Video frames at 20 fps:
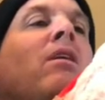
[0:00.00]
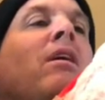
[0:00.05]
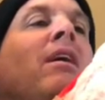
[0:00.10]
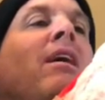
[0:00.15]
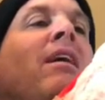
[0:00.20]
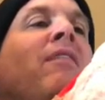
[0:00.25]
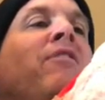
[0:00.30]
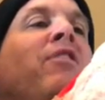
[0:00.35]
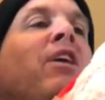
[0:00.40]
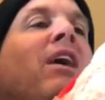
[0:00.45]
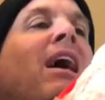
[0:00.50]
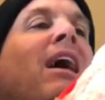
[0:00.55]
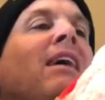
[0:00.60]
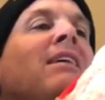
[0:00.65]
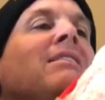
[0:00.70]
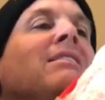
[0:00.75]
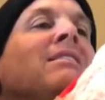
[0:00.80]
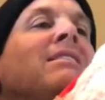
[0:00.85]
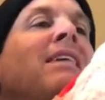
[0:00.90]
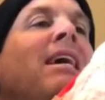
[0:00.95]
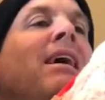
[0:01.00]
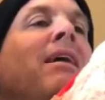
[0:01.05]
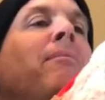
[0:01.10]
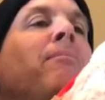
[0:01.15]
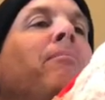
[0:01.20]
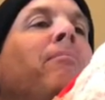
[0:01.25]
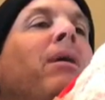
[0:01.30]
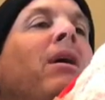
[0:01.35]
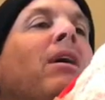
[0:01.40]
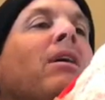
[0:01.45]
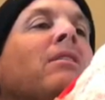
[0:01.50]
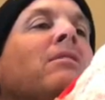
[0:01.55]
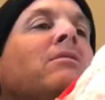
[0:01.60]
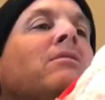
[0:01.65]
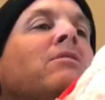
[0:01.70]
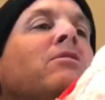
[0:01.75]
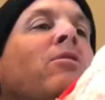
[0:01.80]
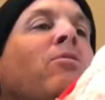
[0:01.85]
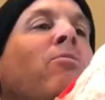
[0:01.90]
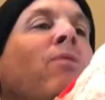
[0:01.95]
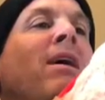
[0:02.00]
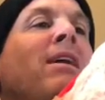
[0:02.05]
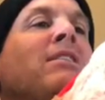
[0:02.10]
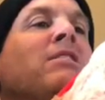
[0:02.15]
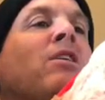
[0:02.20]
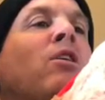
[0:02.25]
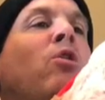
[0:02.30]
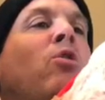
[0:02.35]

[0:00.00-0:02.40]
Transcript: If you got $10 to rent a